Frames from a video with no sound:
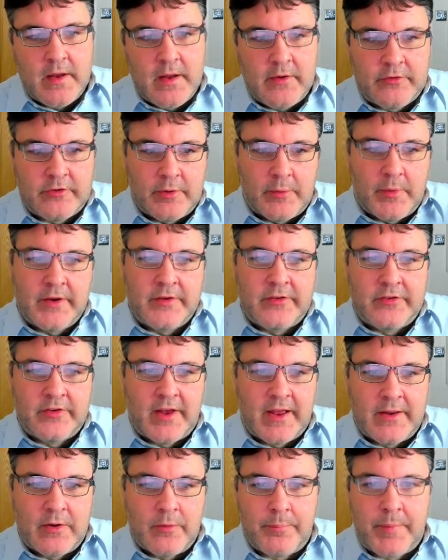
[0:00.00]
So I'd
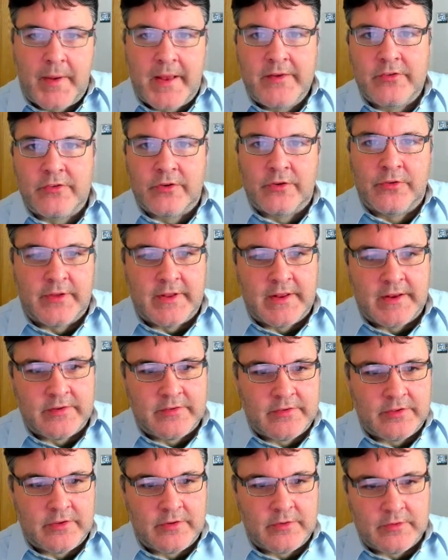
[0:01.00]
say based on
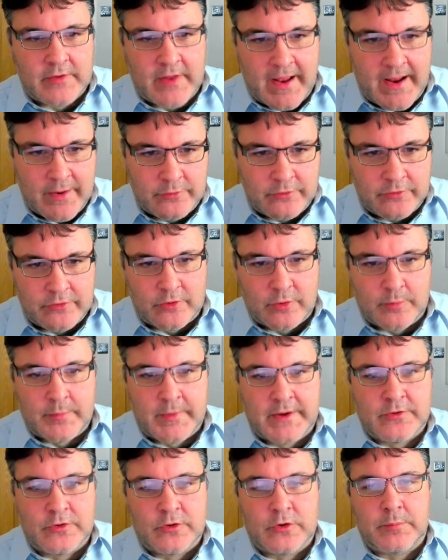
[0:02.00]
this that how to stop
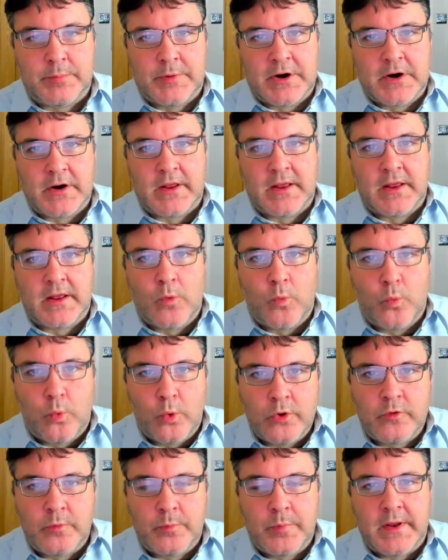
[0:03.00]
my dog barking
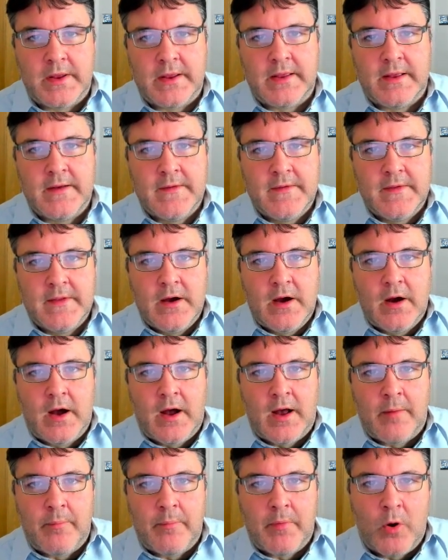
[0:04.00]
would be
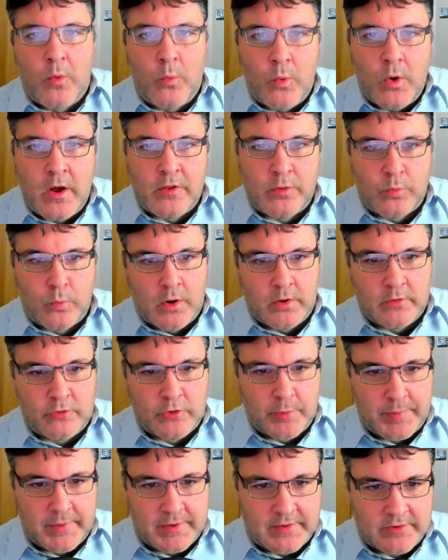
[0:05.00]
a worthwhile
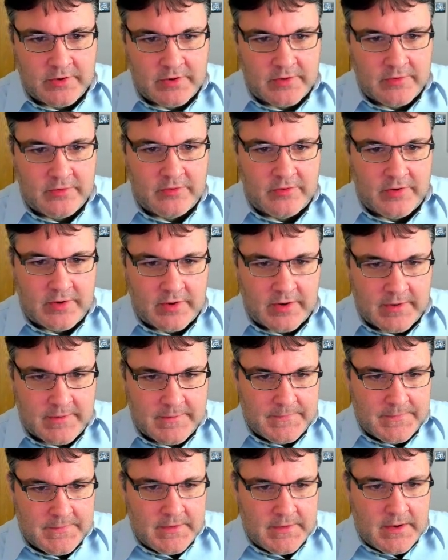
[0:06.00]
topic to consider.
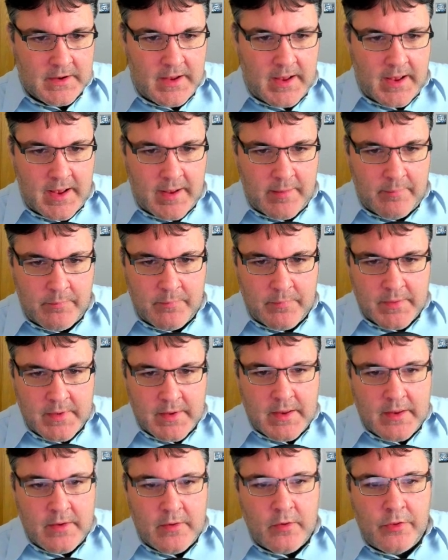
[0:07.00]

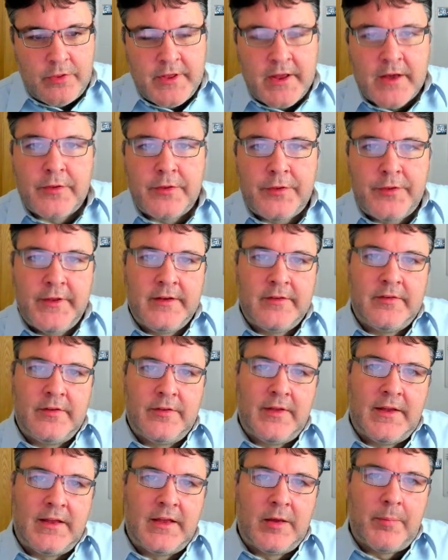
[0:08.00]
The other thing to
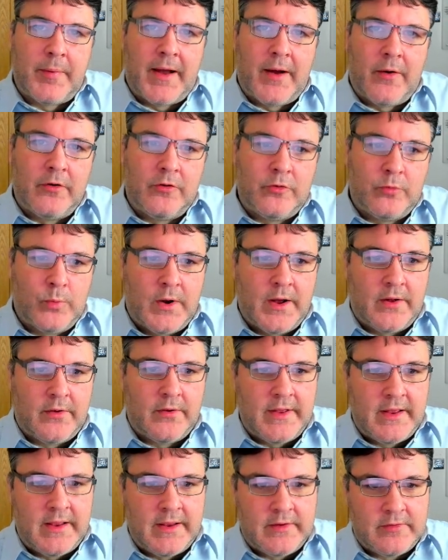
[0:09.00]
think about as
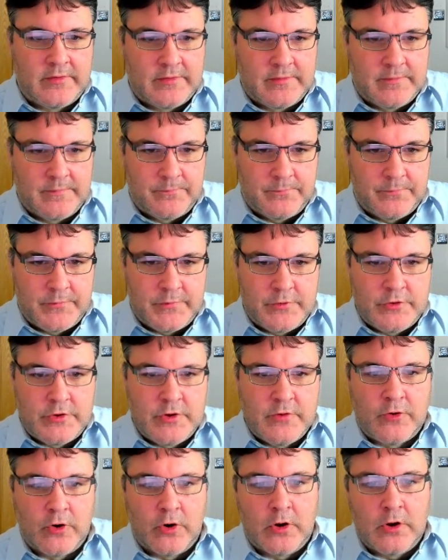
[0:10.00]
well is
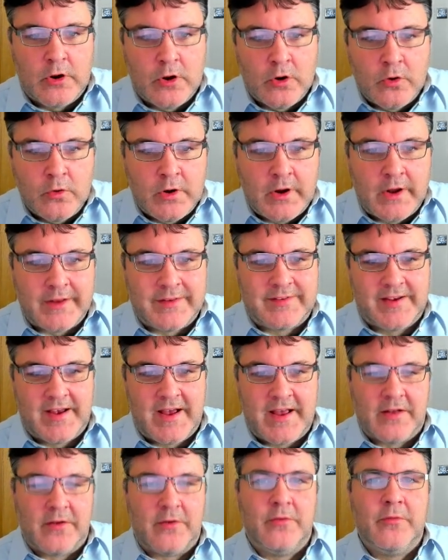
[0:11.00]
you've got longer
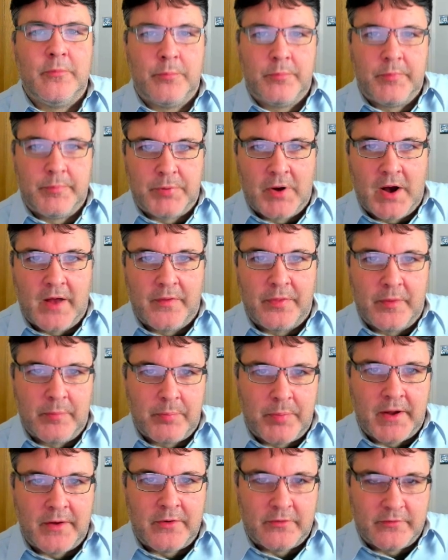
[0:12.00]
tail, pardon the
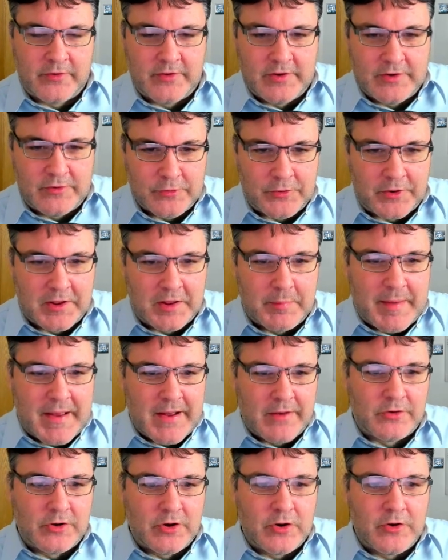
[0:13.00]
pun, obviously talking
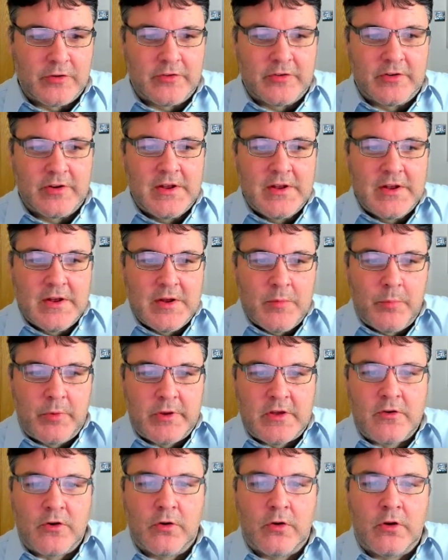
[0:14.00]
about dogs, but
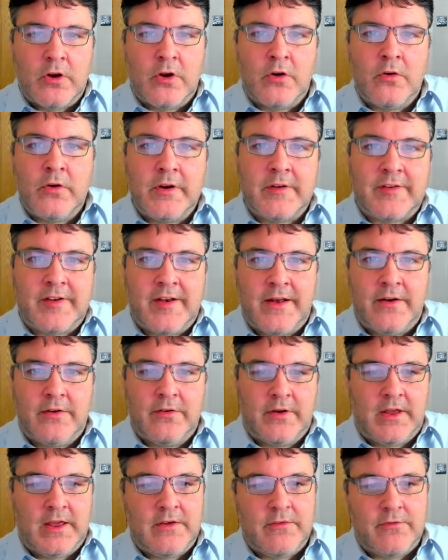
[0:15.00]
you've got longer tail
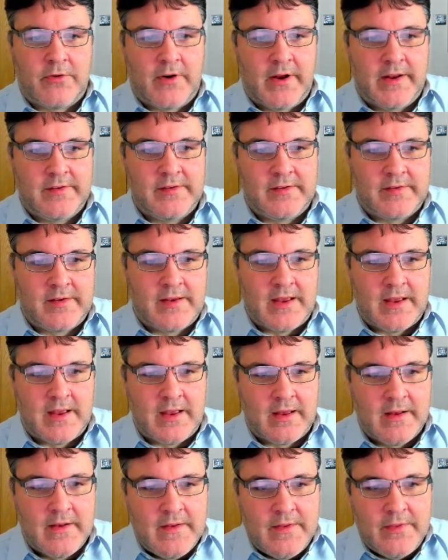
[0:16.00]
key phrases
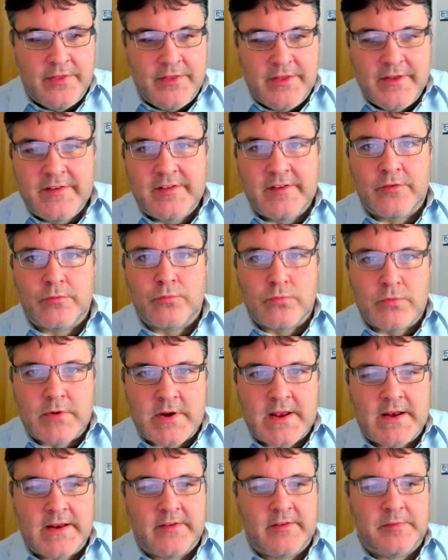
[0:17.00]
here. This is
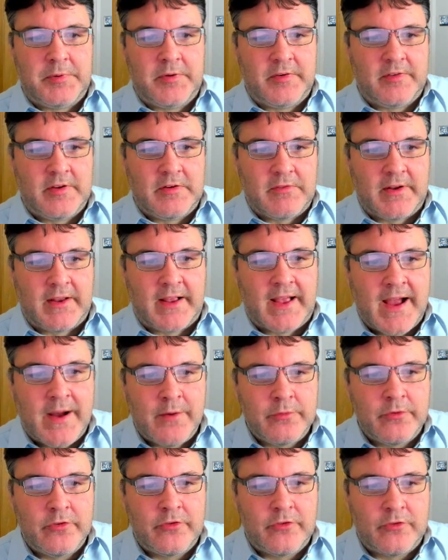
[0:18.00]
really specific. How
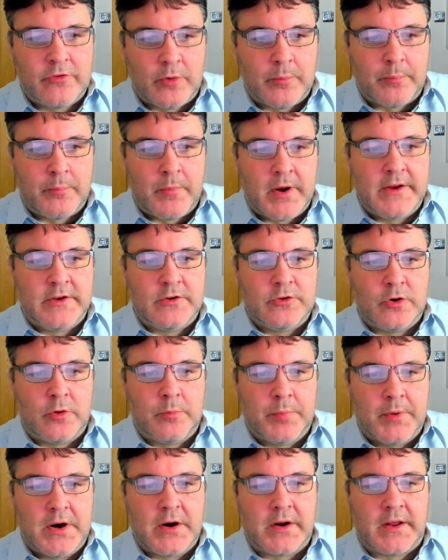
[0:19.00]
to stop my
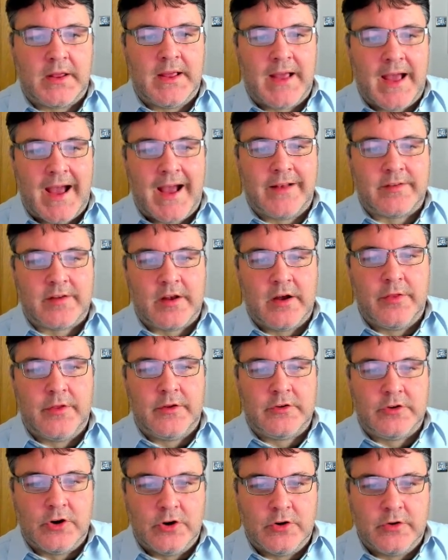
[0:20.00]
dog barking at other
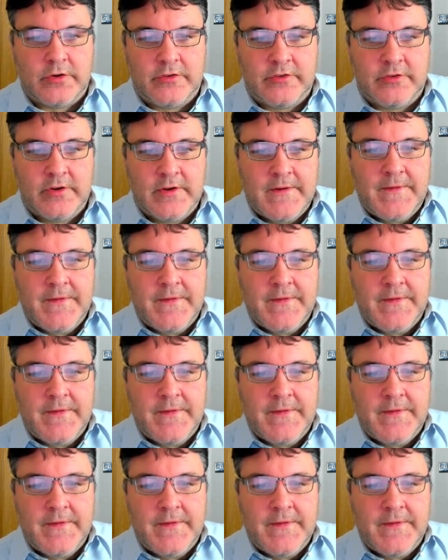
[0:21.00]
dogs.